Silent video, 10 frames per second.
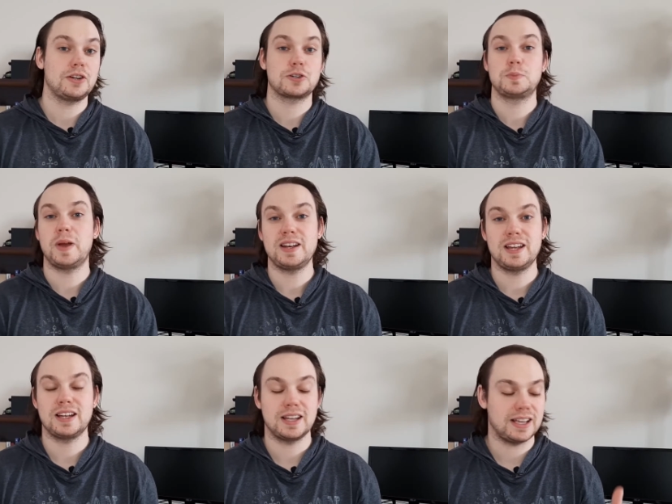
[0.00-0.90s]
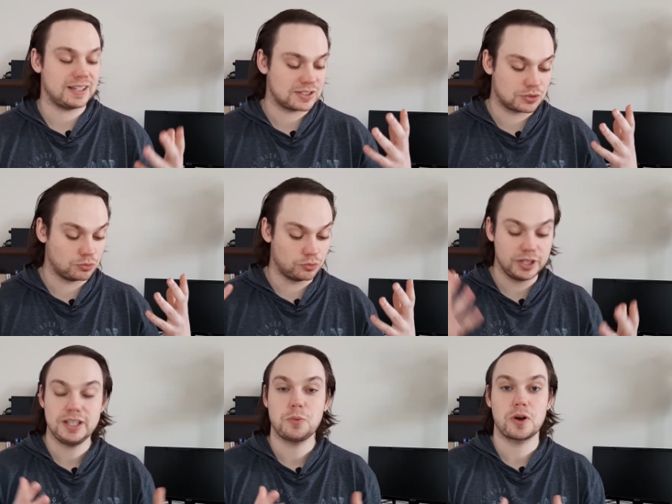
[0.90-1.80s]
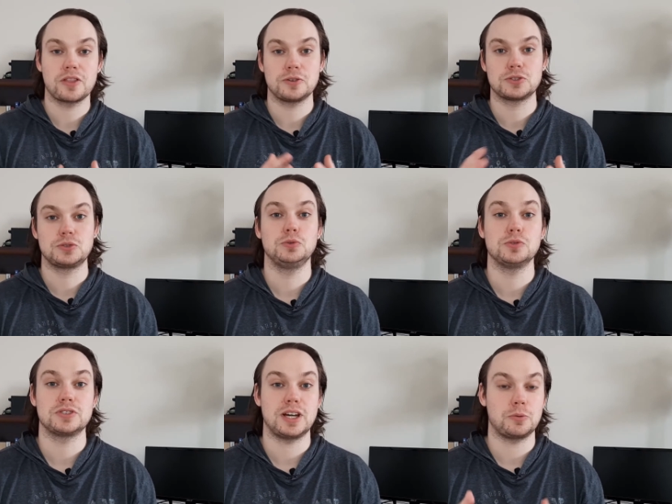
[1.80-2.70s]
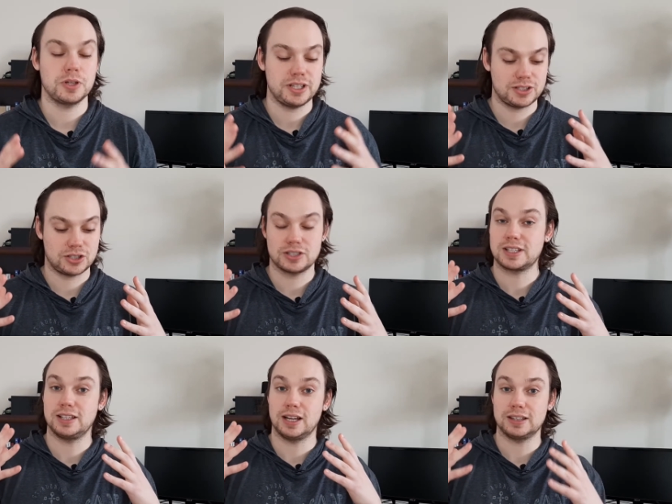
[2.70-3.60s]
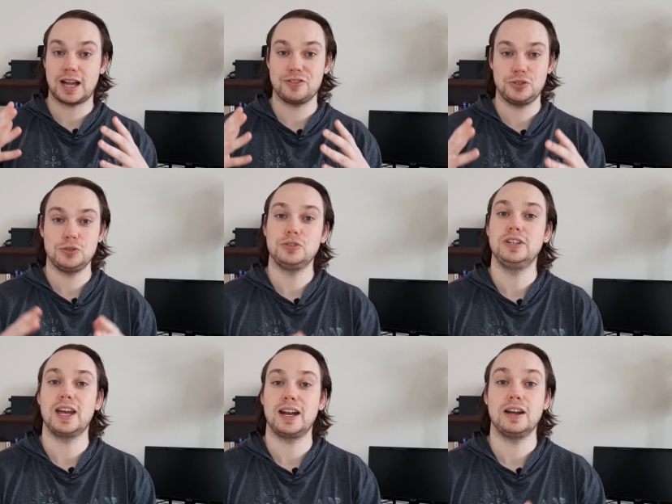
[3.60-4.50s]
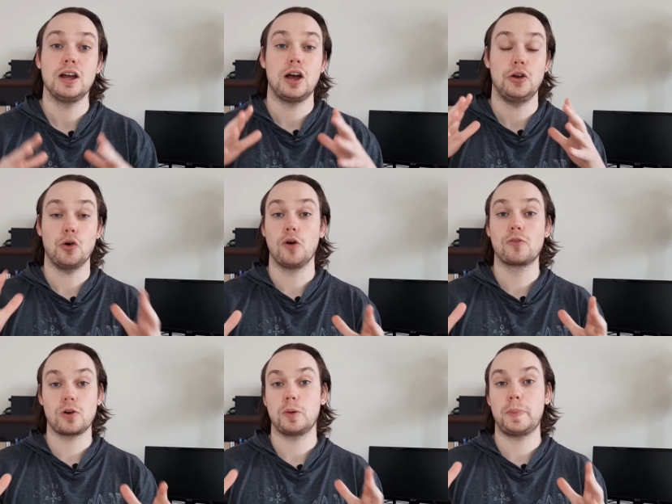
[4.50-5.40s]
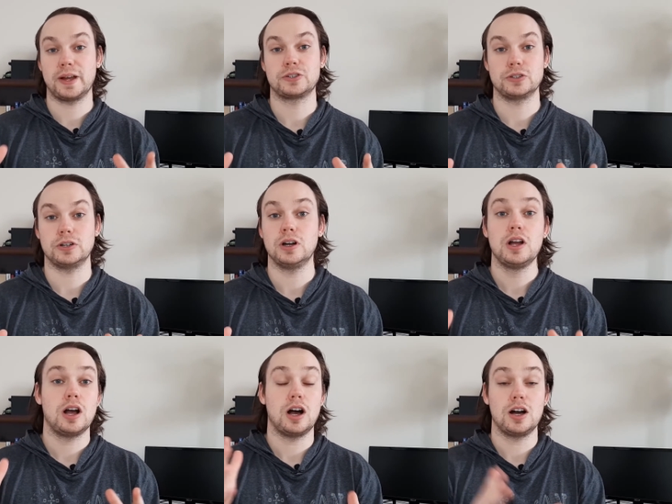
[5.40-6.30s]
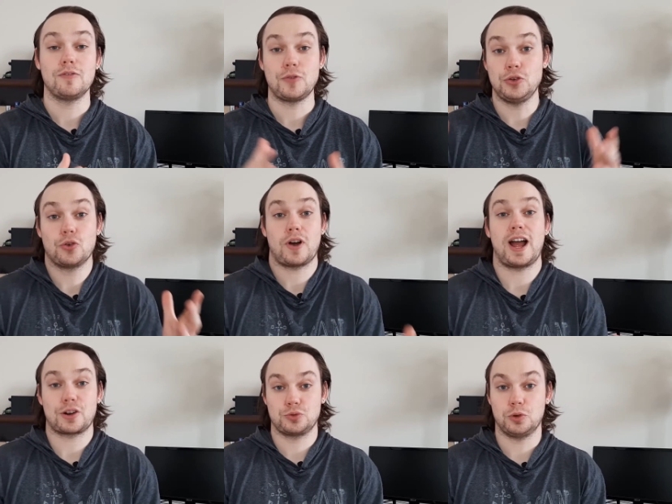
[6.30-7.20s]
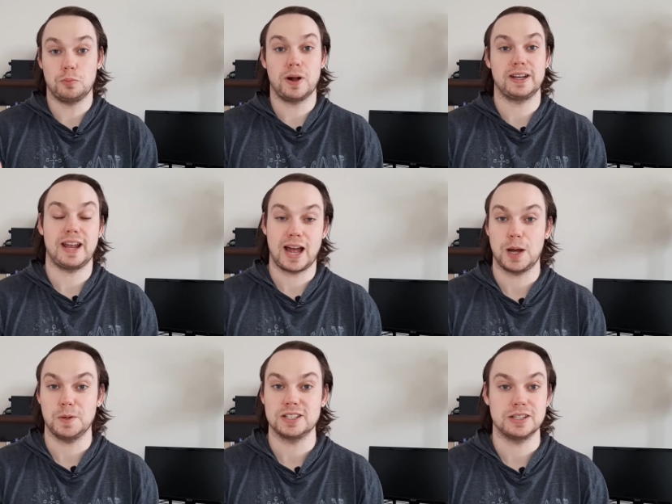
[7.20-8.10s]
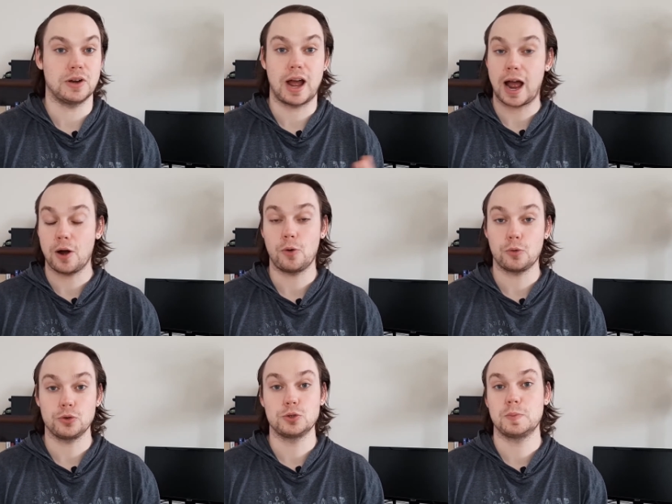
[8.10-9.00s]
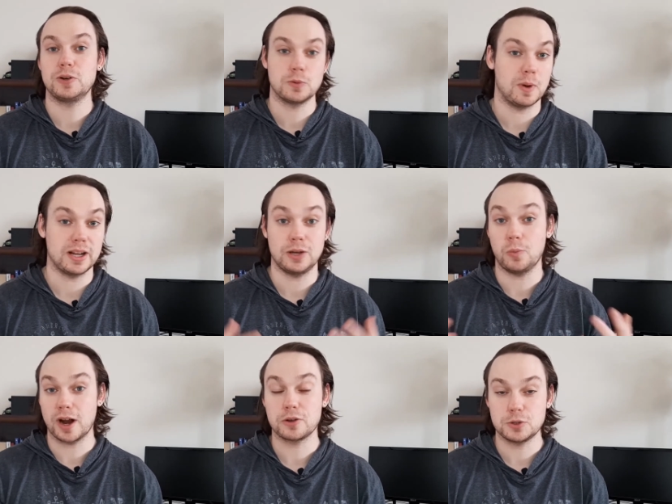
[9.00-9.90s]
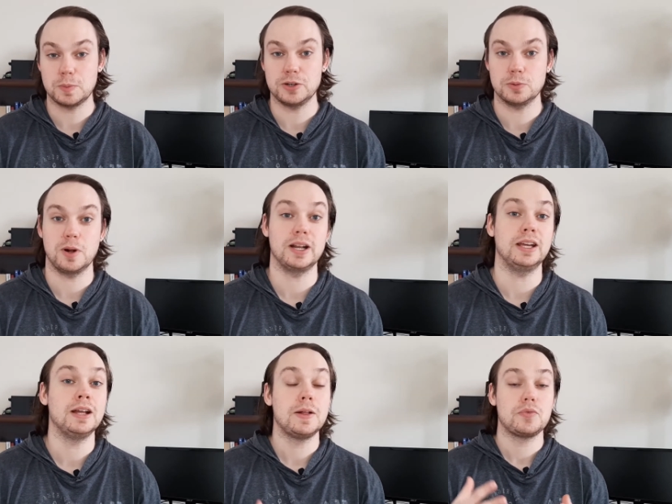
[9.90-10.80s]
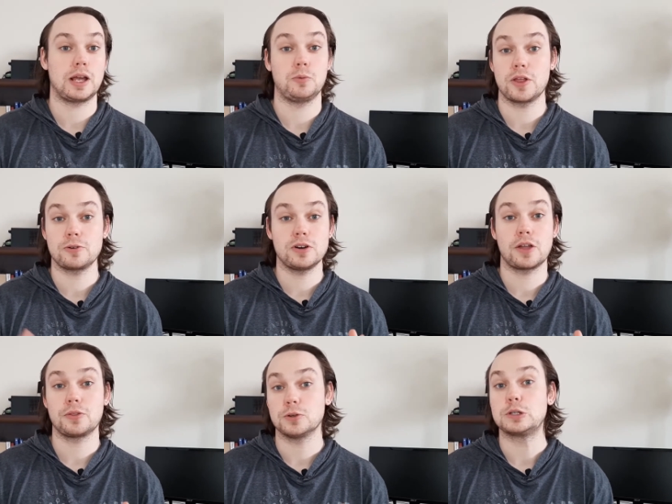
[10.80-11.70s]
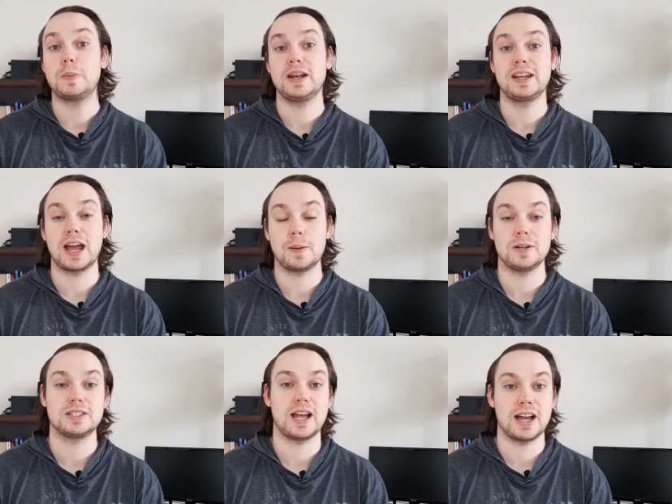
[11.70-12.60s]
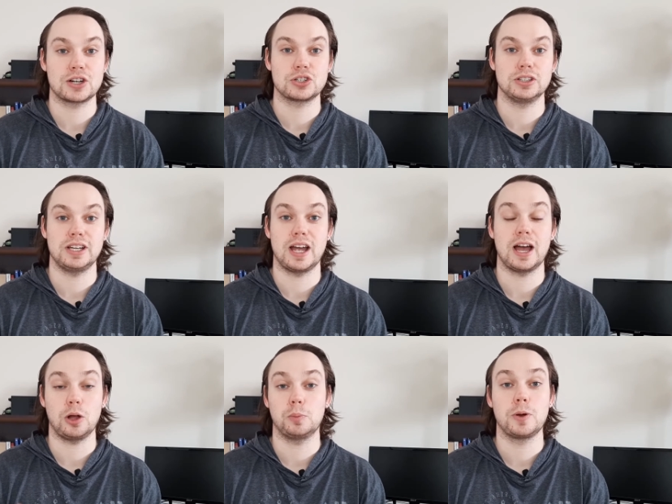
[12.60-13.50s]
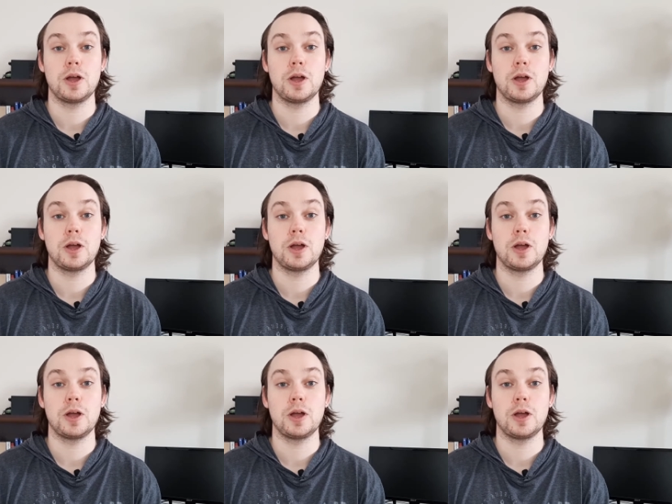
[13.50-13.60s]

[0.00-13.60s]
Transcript: your spending is really one of those tools that really just allows you to get an overall picture of your actual money habits and how you spend your money, where you spend your money, and whether or not those spending habits actually help